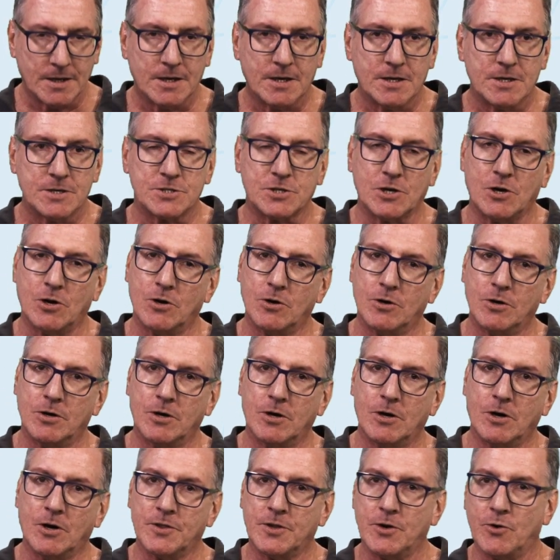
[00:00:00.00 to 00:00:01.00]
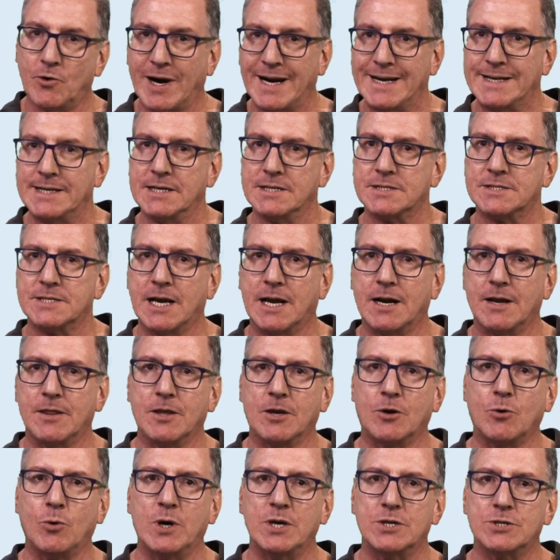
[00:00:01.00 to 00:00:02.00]
So on the right-hand side of the
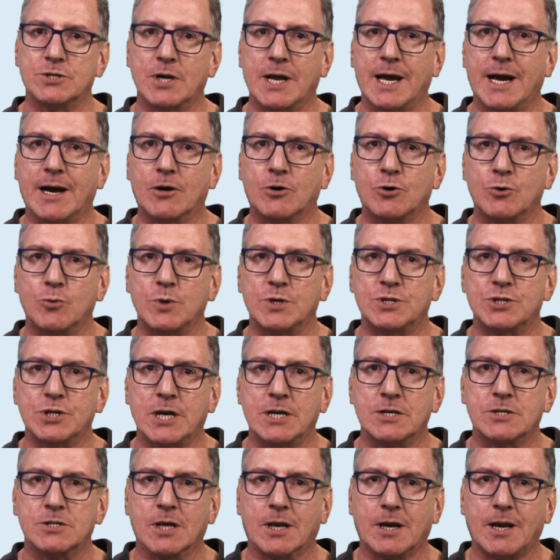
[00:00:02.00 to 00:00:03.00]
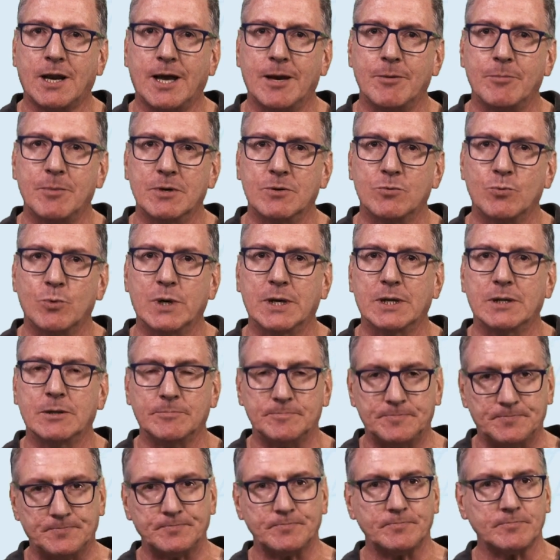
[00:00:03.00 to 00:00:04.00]
equation, how could we change the climate? Well,
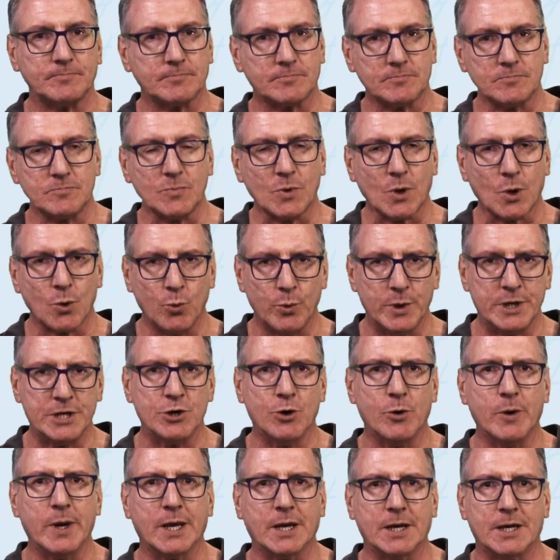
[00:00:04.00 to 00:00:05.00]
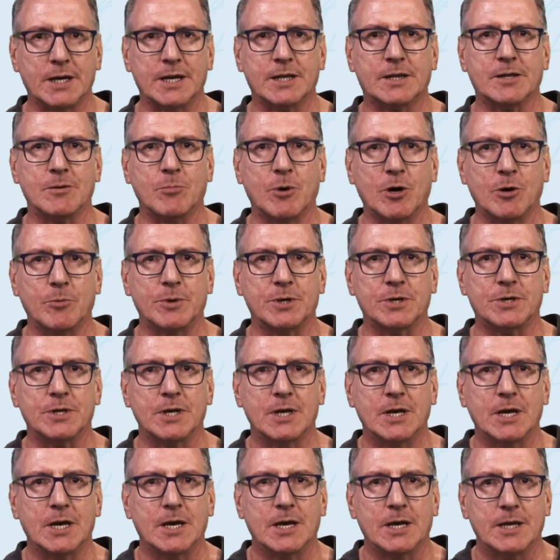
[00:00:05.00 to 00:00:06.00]
we're doing it at the moment.
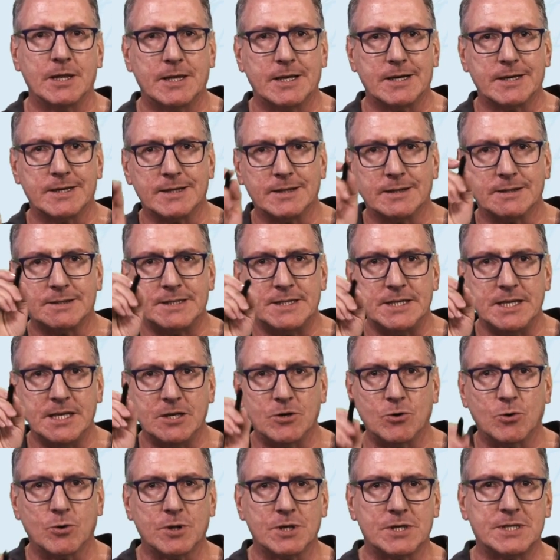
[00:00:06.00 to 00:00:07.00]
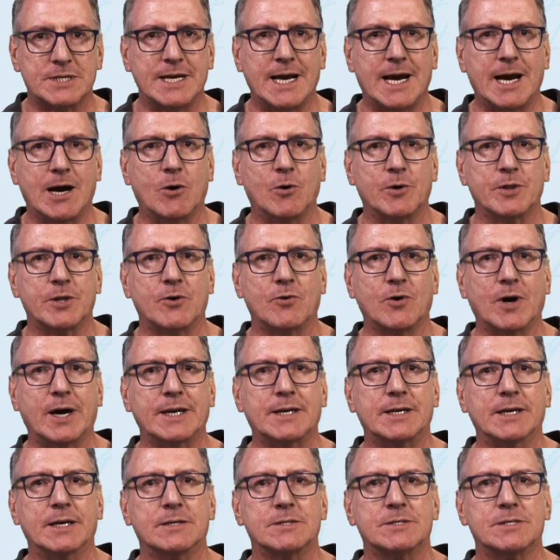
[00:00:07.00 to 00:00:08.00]
The little t or the tau on the
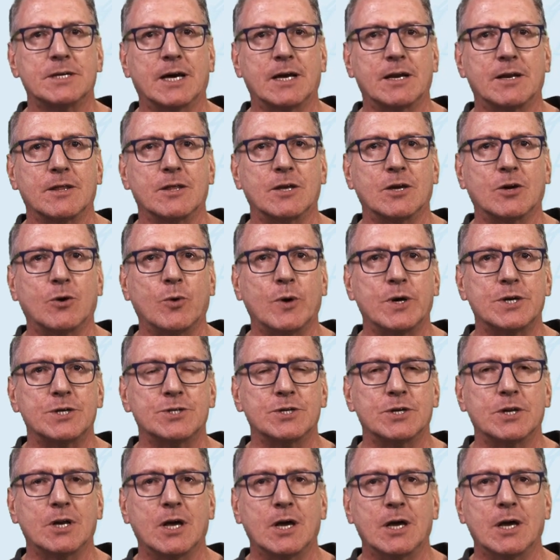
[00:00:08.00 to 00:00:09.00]
right-hand side of the equation